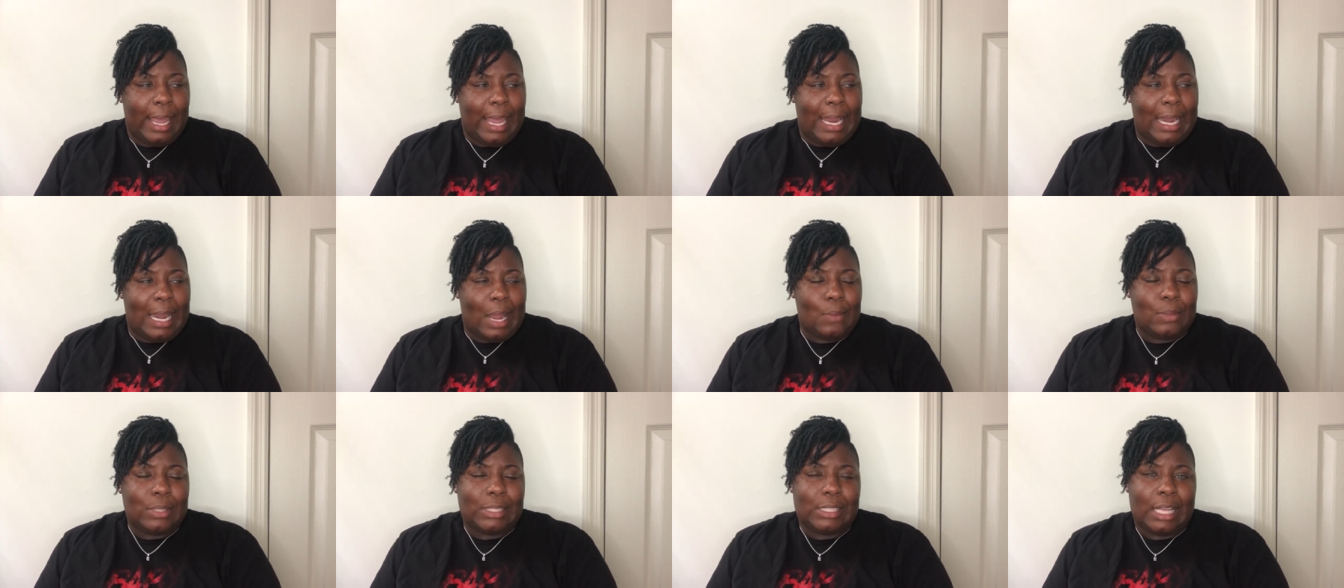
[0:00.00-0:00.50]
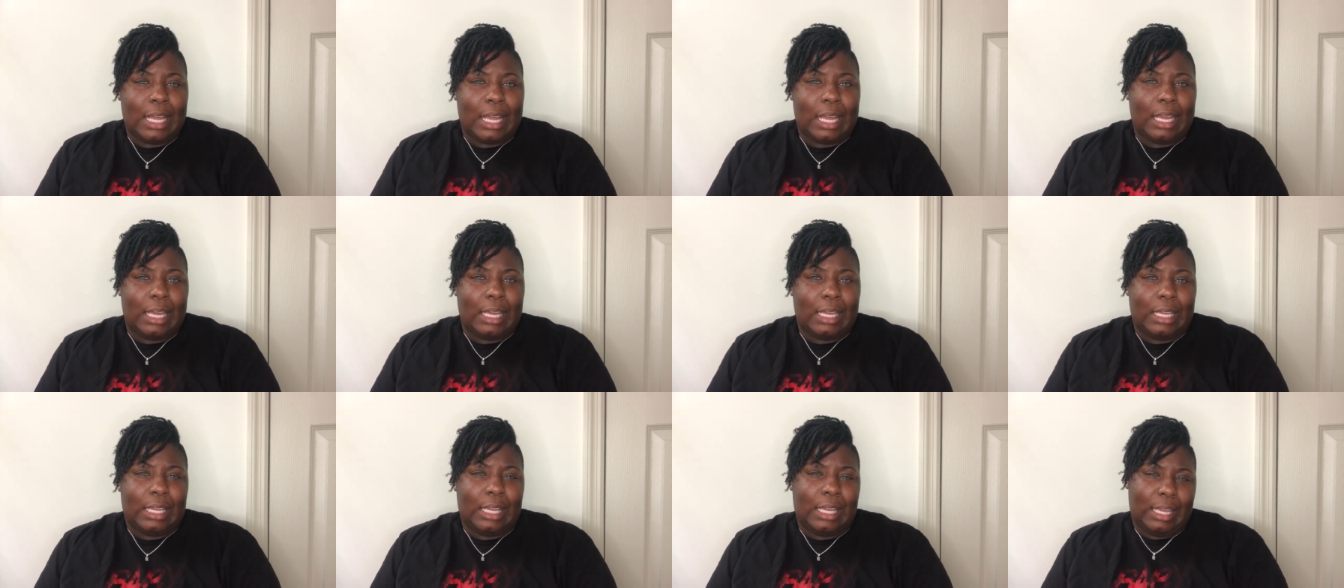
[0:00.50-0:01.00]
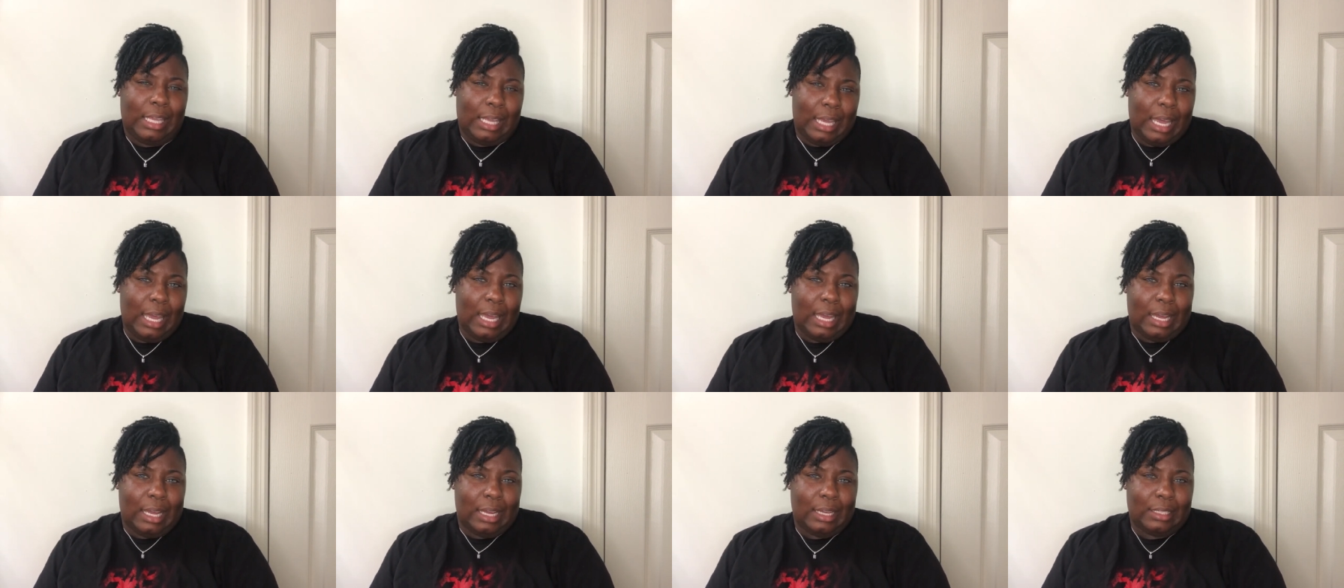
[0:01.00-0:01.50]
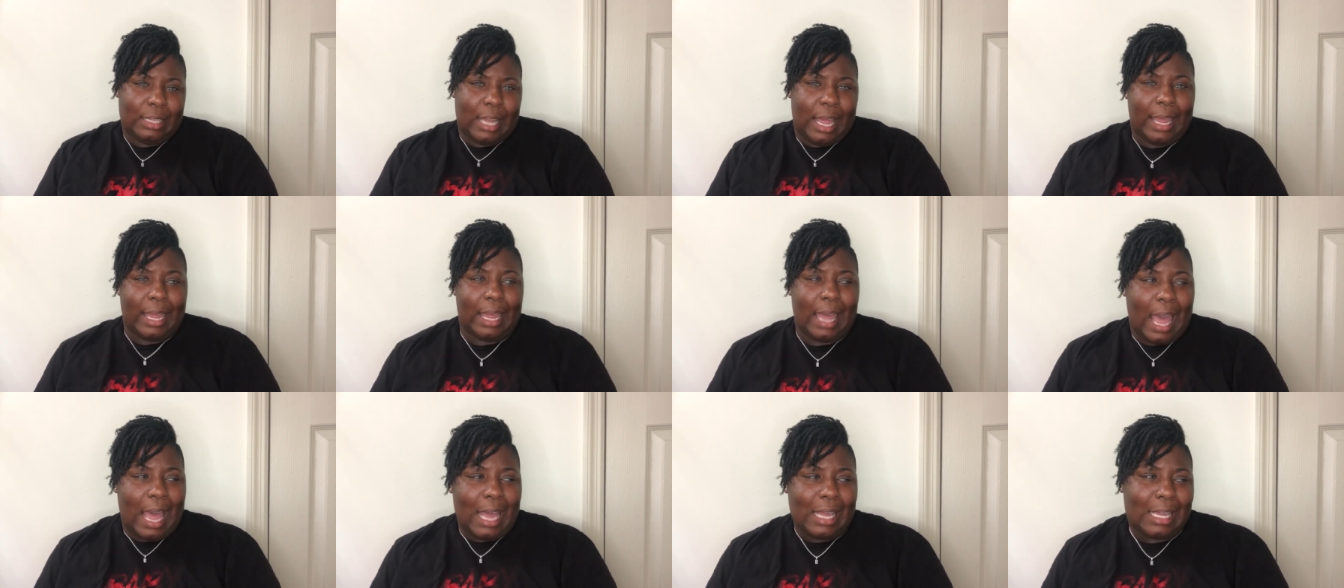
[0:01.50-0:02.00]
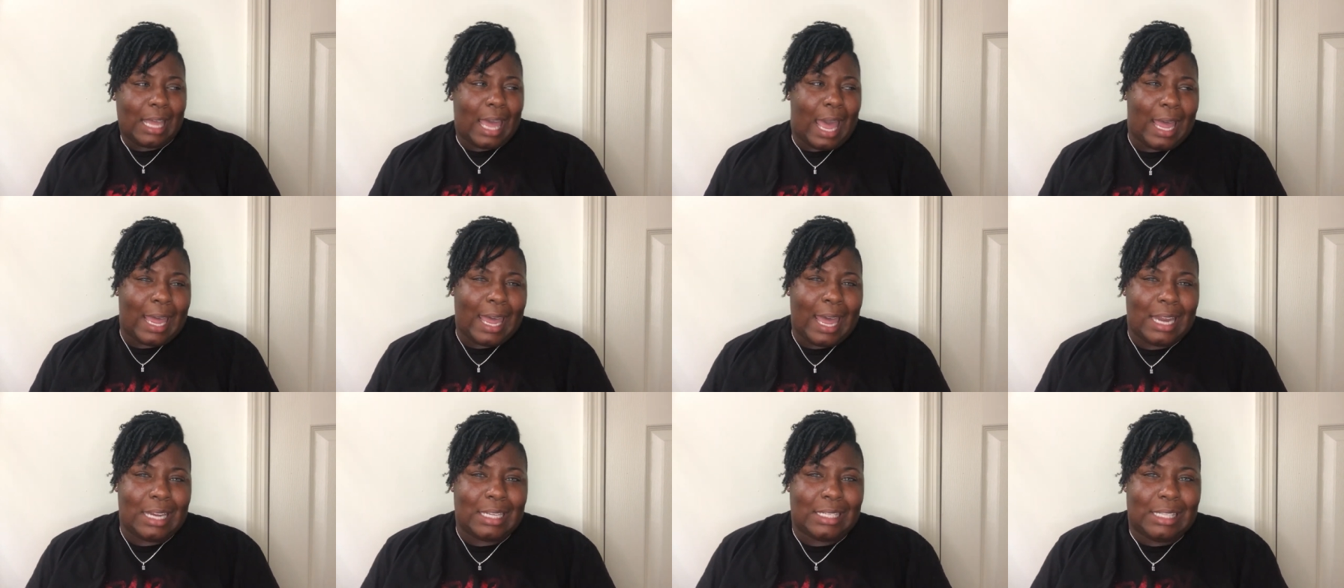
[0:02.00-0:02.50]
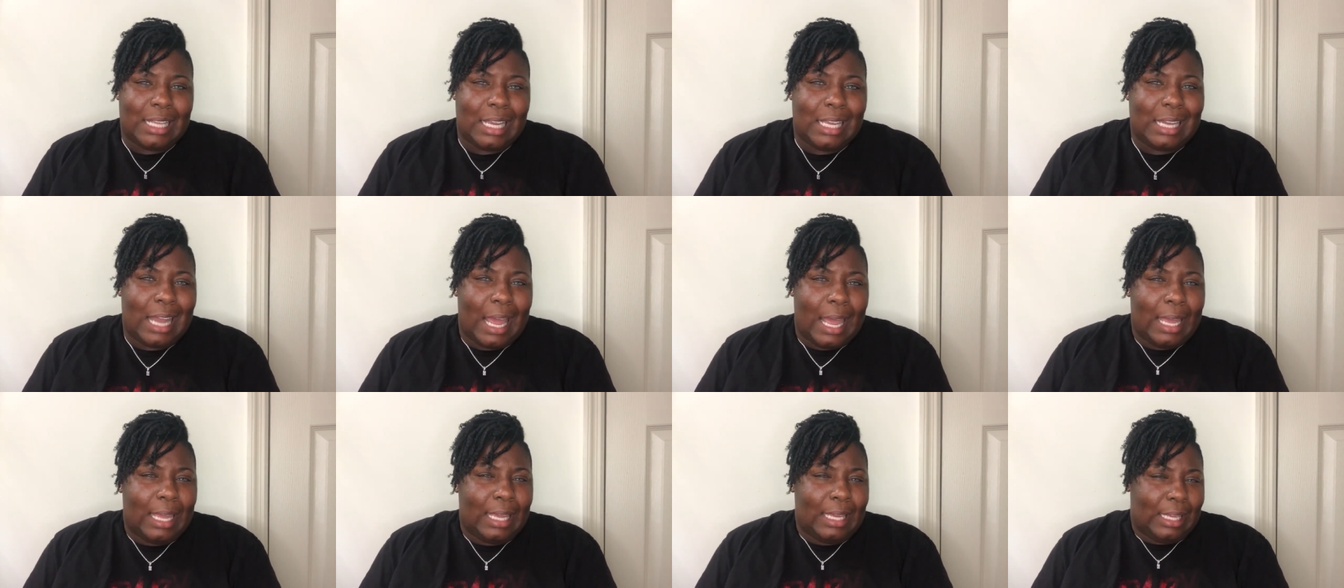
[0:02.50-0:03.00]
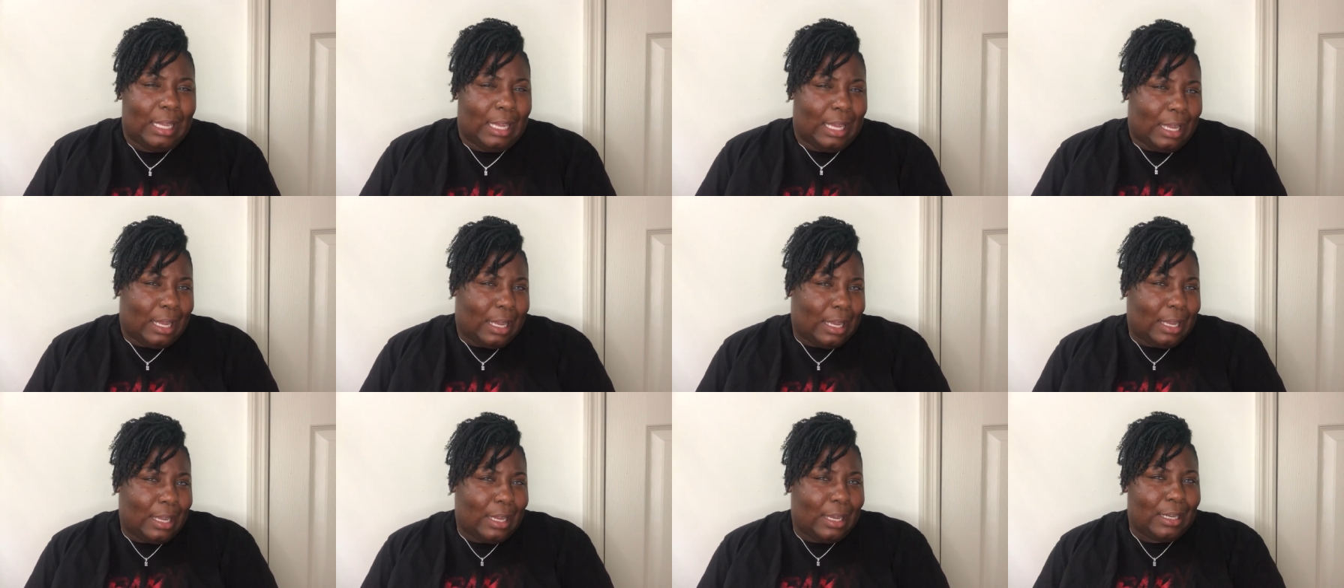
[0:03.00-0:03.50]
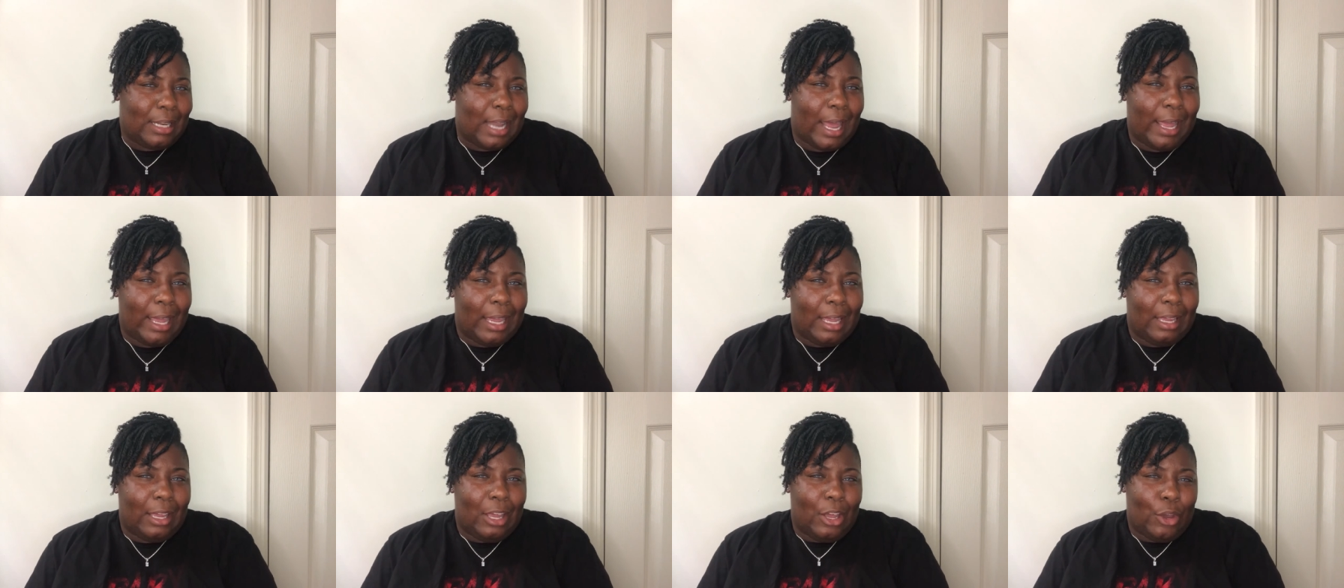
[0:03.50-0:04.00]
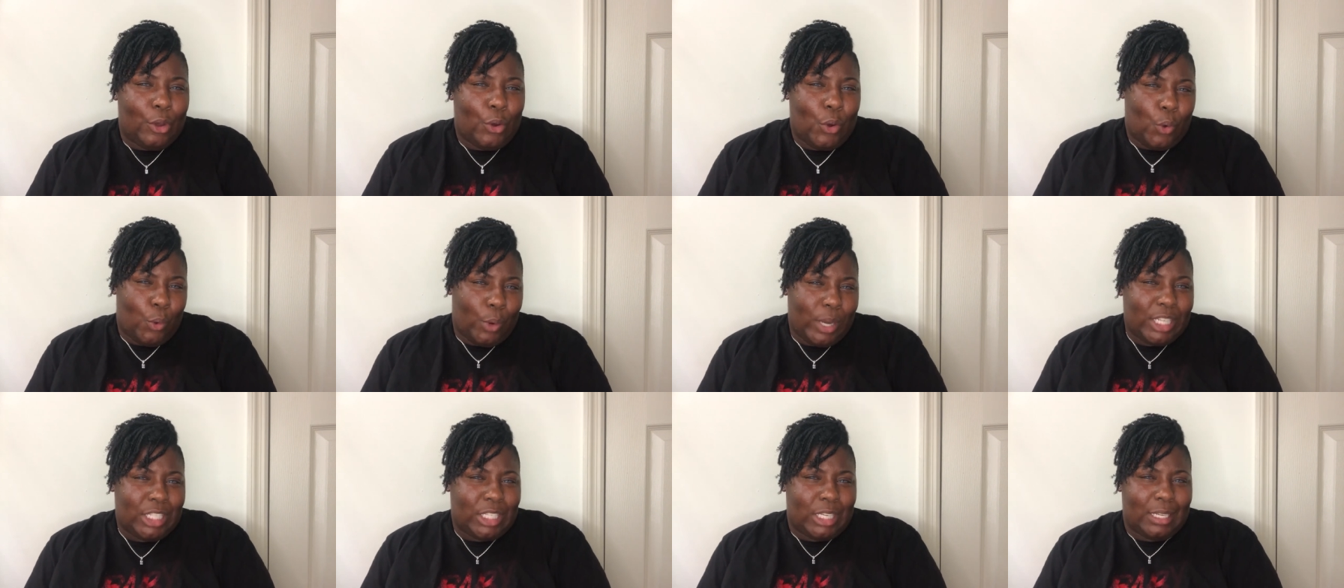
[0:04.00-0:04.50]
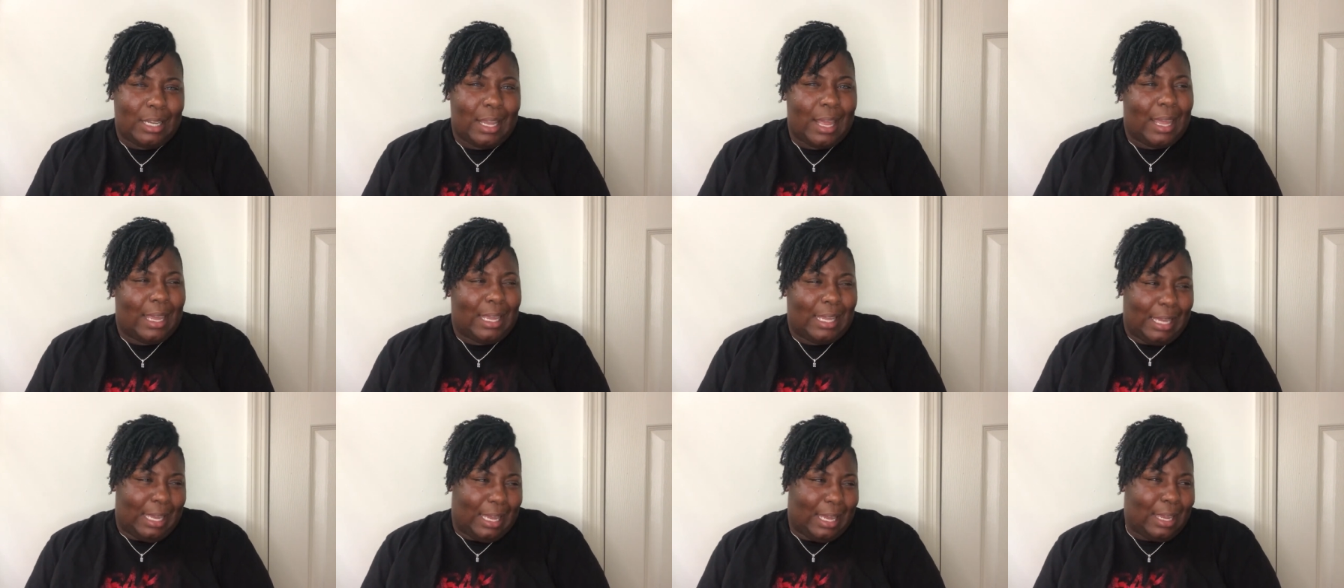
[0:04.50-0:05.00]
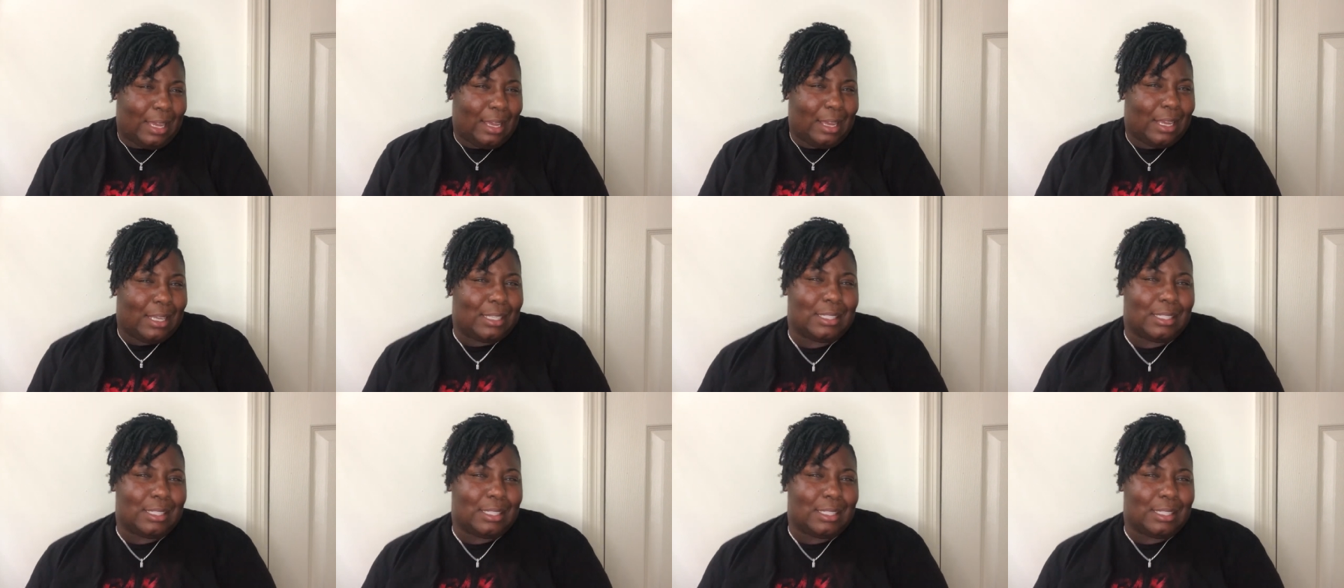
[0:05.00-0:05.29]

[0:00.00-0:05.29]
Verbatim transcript: And I was like, yeah, like I, I kind of said like, yeah, like a question like, yeah.